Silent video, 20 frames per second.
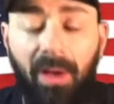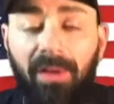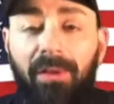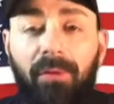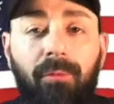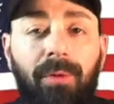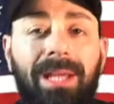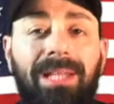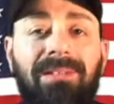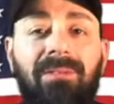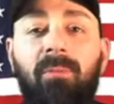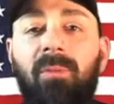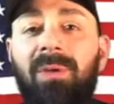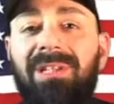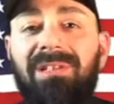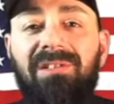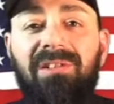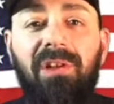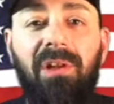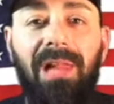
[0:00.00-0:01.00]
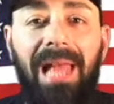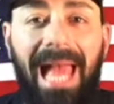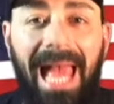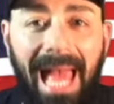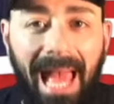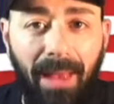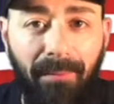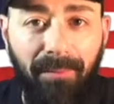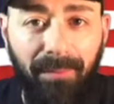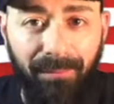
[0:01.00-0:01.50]
the reason we still
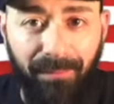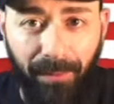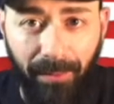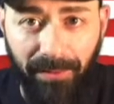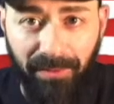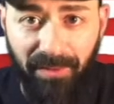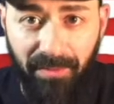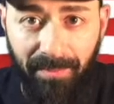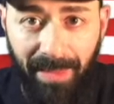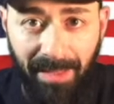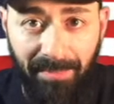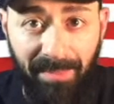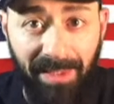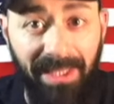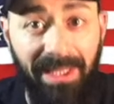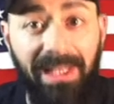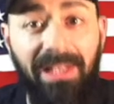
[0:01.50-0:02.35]
have a First Amendment